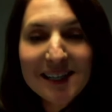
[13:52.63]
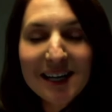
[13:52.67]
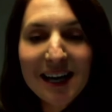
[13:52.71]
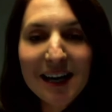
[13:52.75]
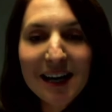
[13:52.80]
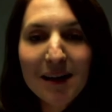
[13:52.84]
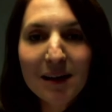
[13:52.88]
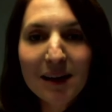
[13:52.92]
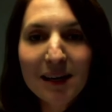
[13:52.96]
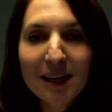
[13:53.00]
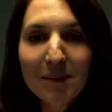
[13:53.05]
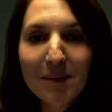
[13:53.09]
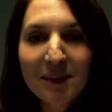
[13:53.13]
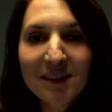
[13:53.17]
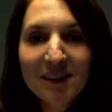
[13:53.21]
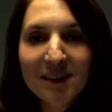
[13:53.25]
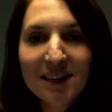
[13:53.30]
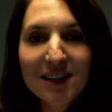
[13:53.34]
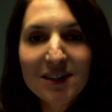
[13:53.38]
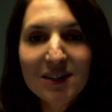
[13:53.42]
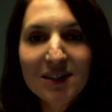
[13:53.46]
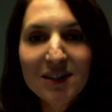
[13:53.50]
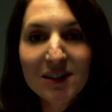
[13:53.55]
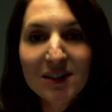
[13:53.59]

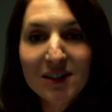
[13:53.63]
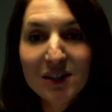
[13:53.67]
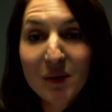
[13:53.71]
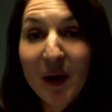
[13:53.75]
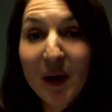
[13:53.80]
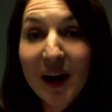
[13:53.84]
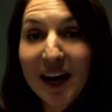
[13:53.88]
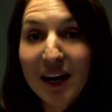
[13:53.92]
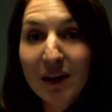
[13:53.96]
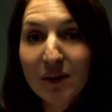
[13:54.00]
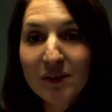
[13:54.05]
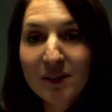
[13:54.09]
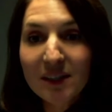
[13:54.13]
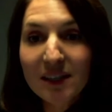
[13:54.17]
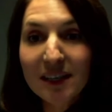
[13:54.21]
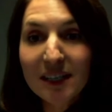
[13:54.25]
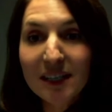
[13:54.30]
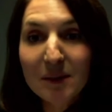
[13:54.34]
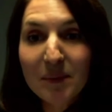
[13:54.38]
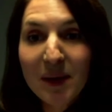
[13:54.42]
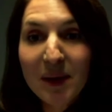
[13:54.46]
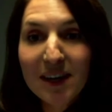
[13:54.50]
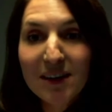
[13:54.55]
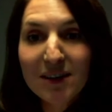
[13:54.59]
limitations to IoT
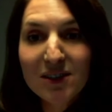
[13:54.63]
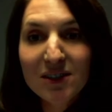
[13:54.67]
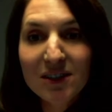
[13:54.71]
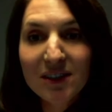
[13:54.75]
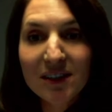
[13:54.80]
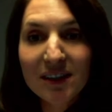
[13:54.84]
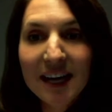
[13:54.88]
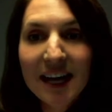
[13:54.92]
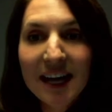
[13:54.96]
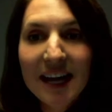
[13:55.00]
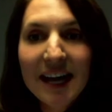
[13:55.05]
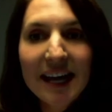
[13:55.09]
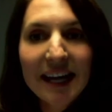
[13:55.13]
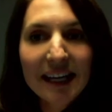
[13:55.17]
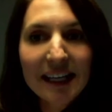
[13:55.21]
expansion,